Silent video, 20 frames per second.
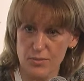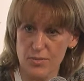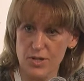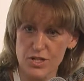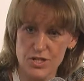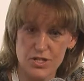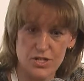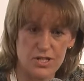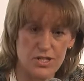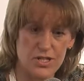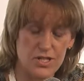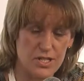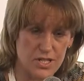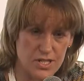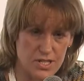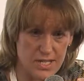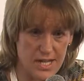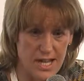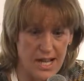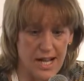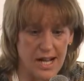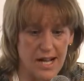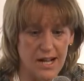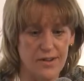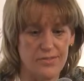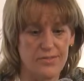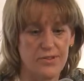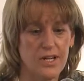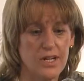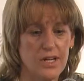We shouldn't just
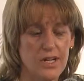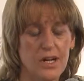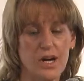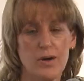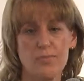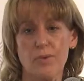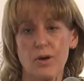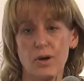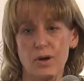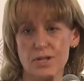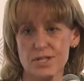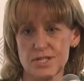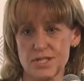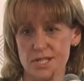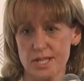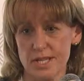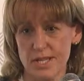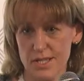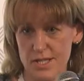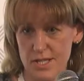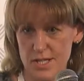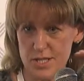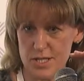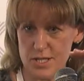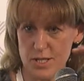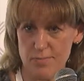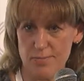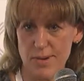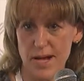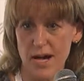have a policy that
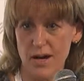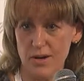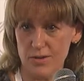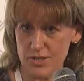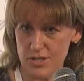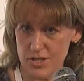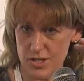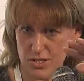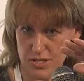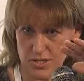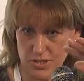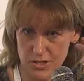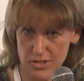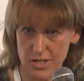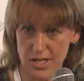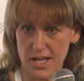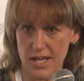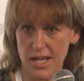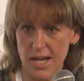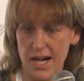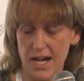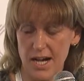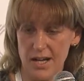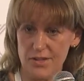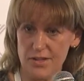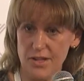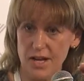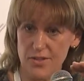is about just looking at,